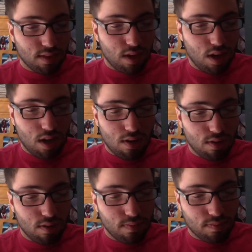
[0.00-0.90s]

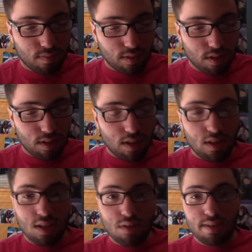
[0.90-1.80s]
Oh!
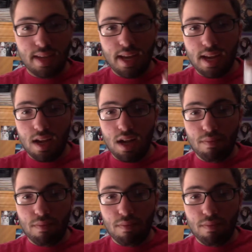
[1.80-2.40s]
This was a